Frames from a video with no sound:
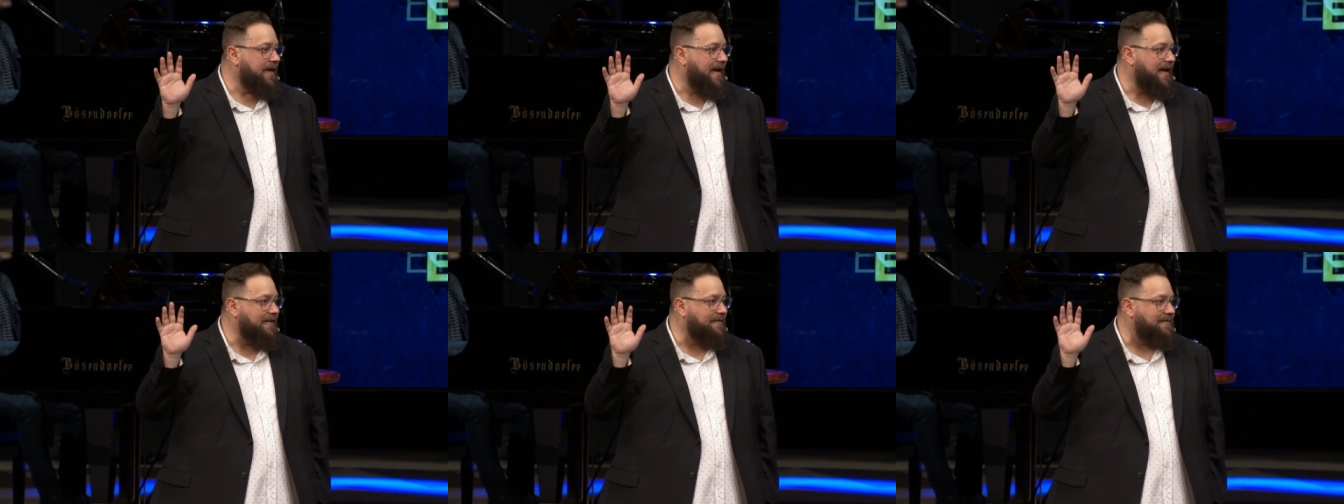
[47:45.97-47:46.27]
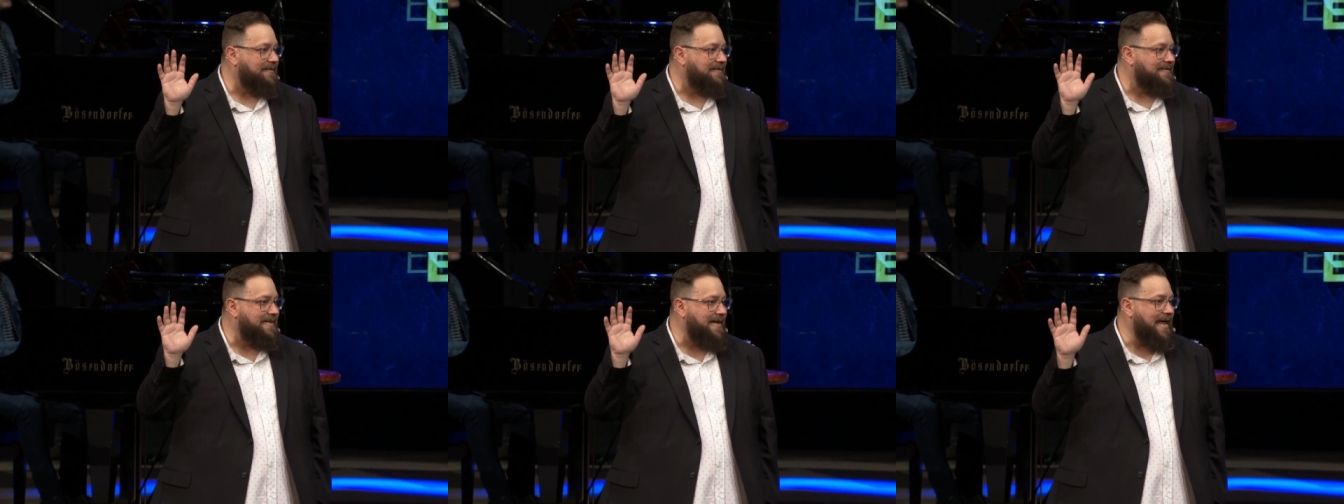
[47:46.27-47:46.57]
And
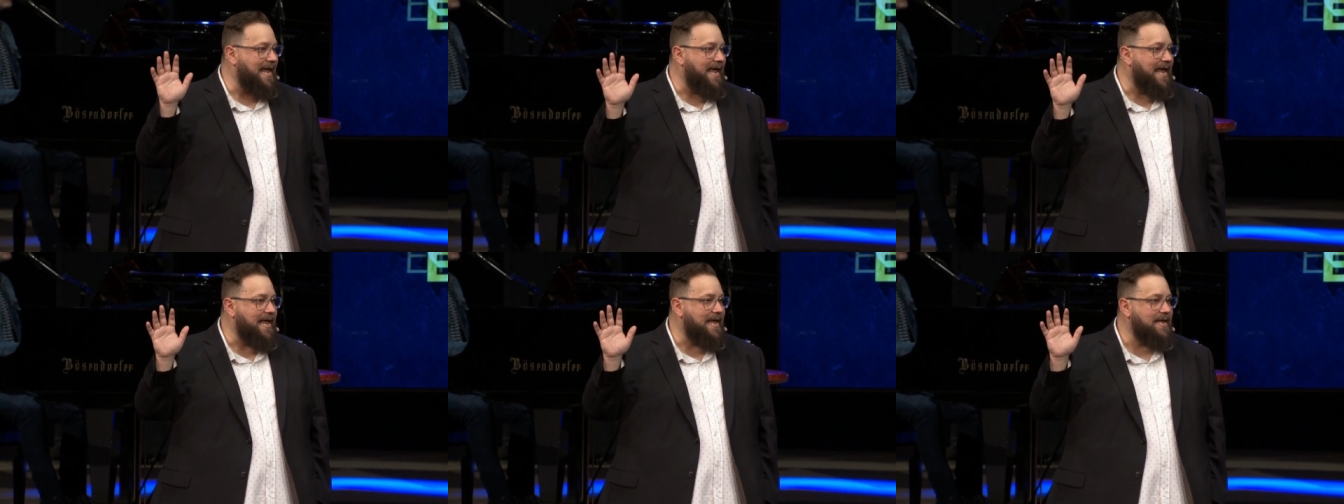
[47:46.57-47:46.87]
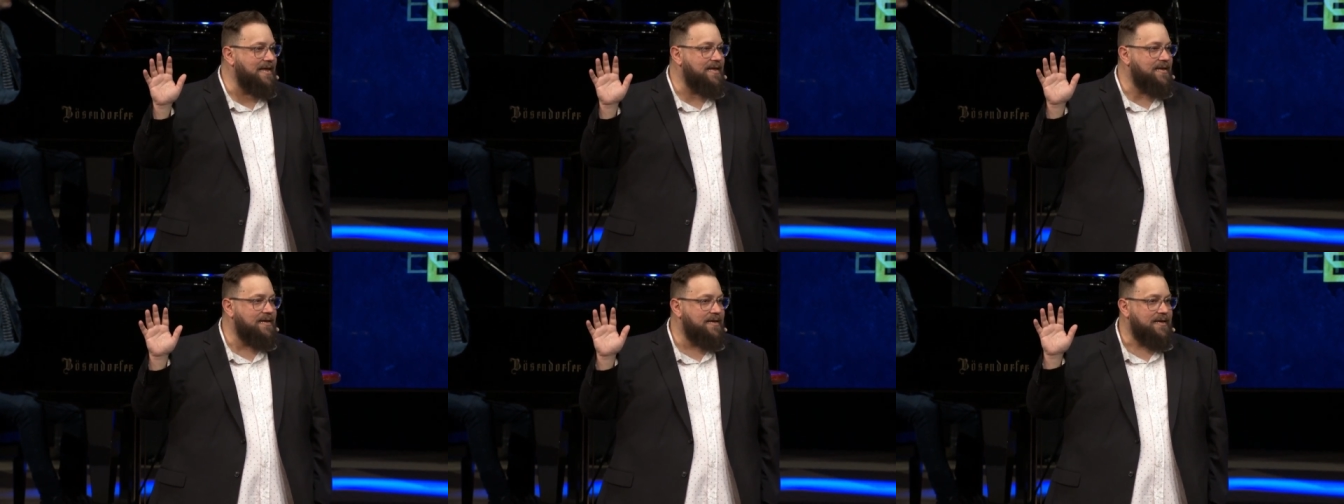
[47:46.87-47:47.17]
today
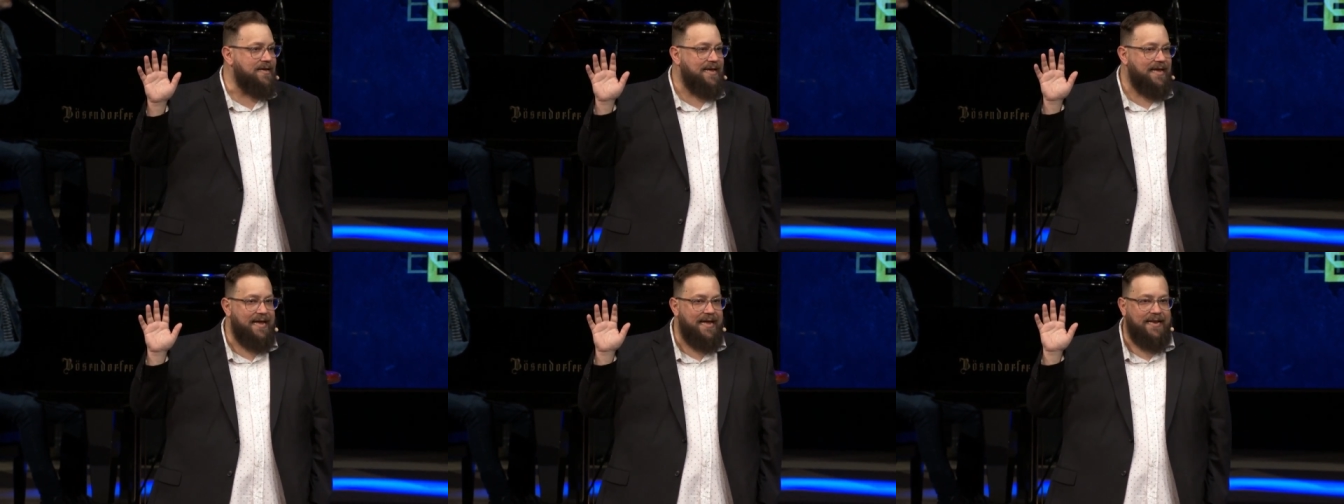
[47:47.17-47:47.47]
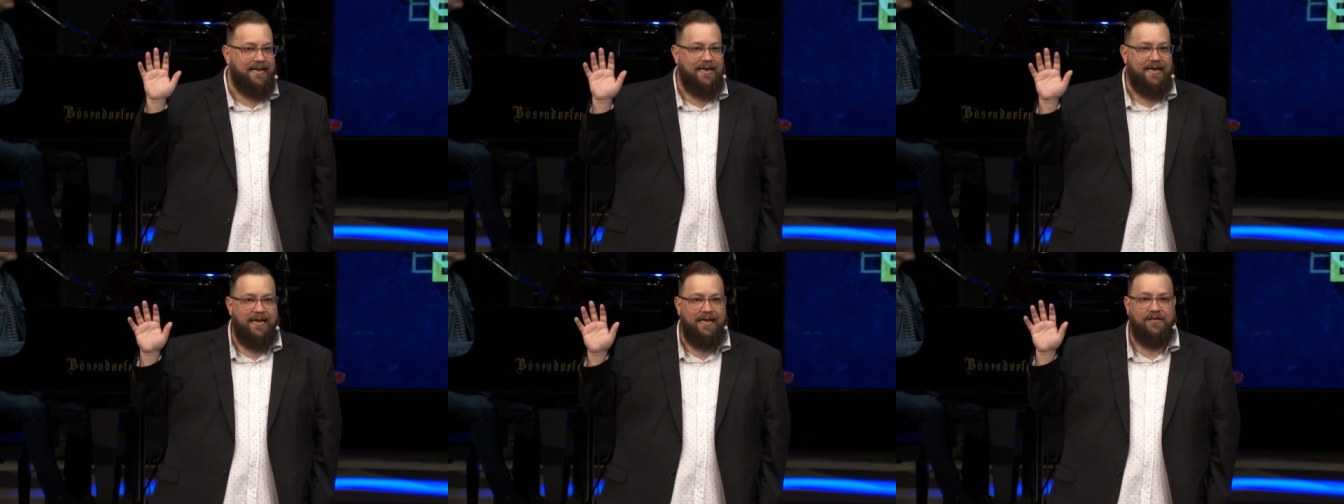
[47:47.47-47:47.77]

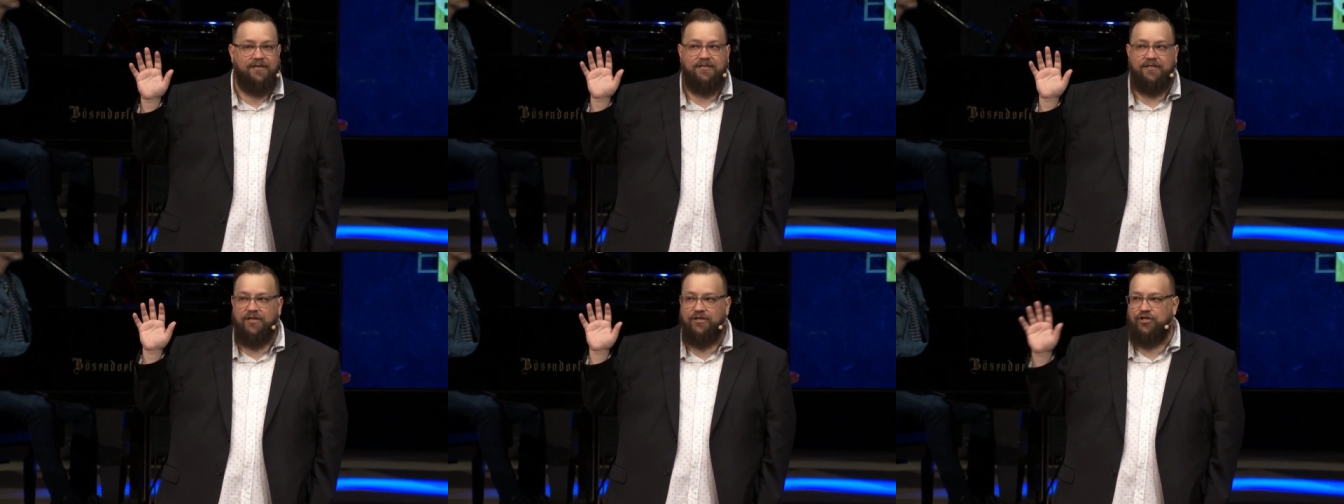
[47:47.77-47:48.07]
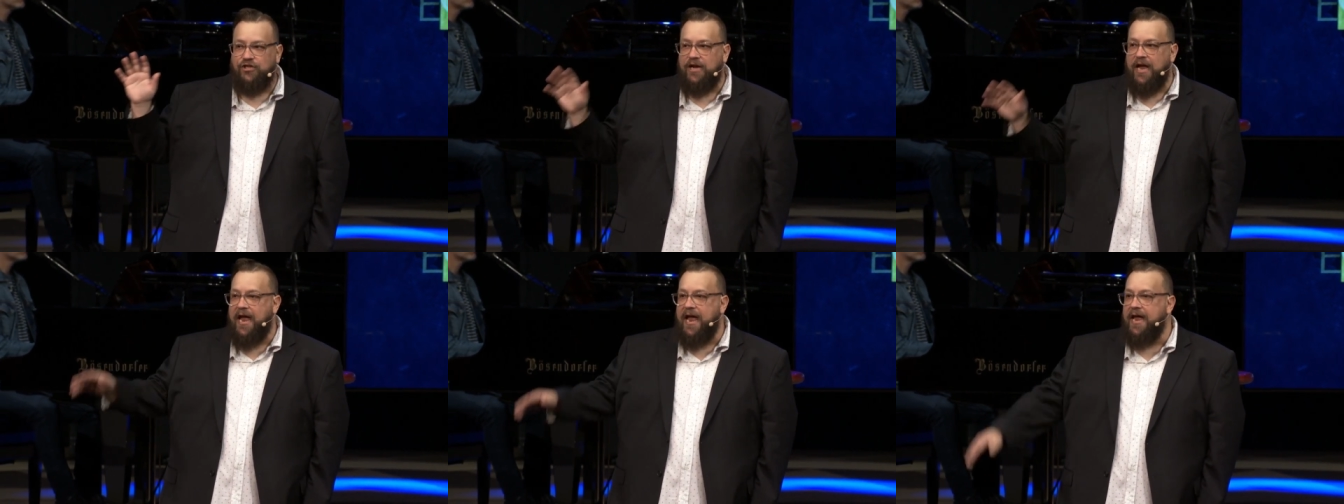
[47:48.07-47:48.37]
it needs to
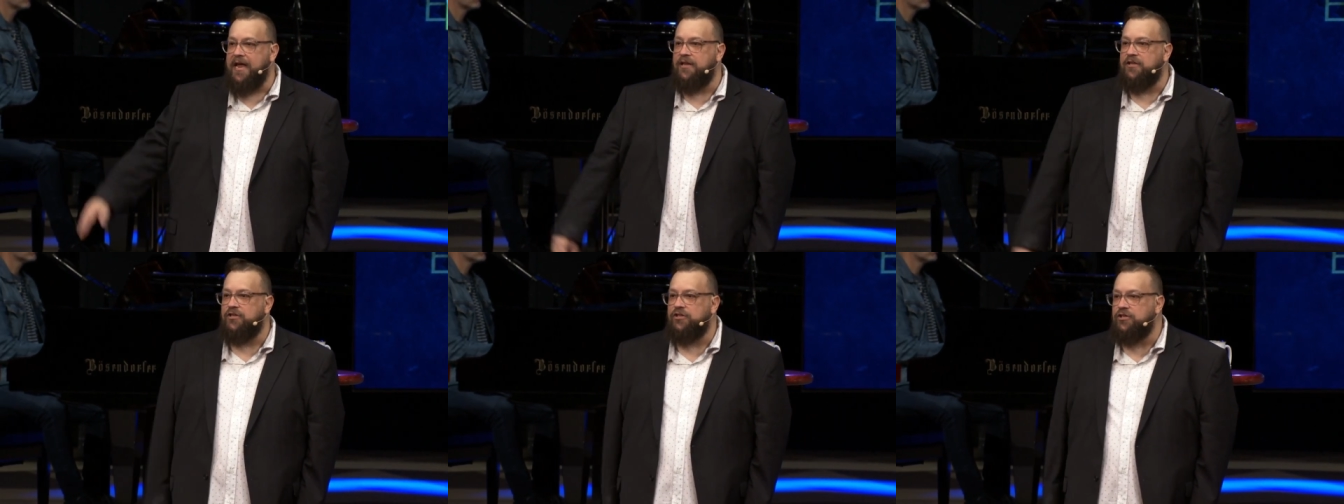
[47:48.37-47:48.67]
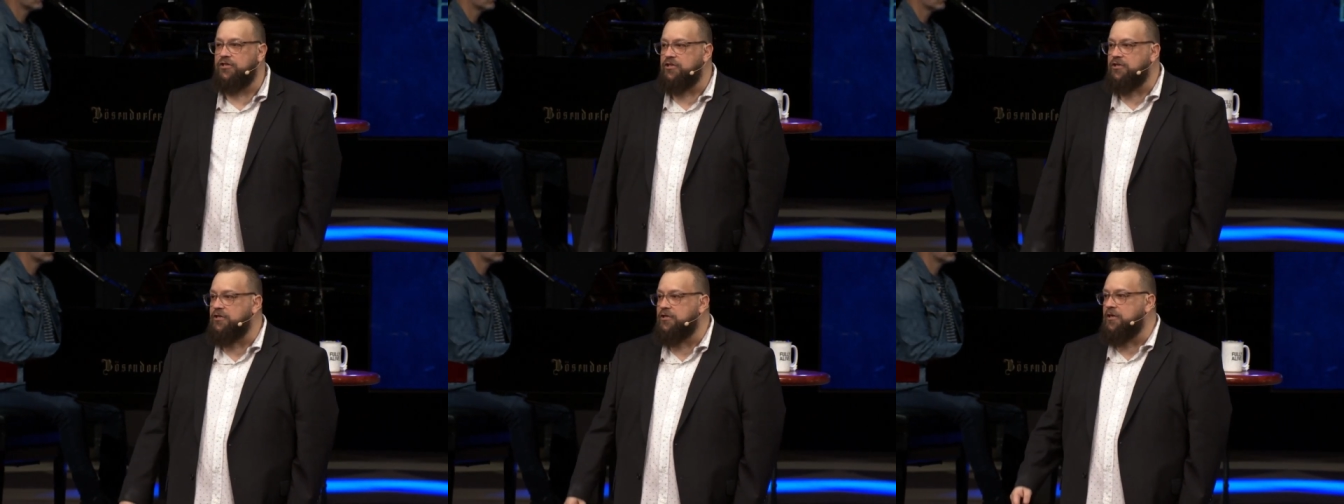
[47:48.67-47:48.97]

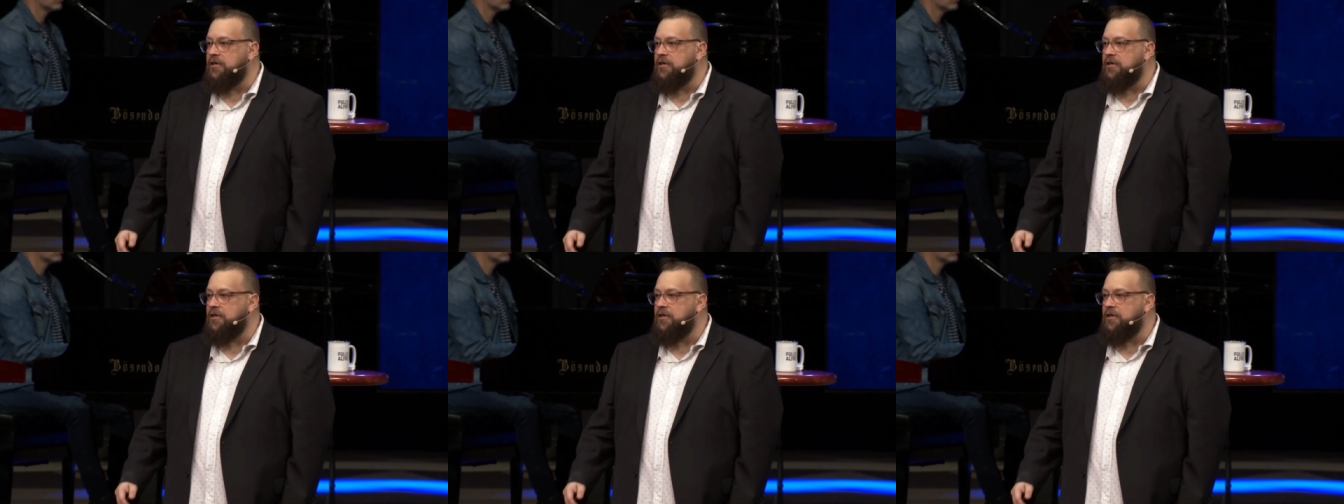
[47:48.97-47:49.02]
change.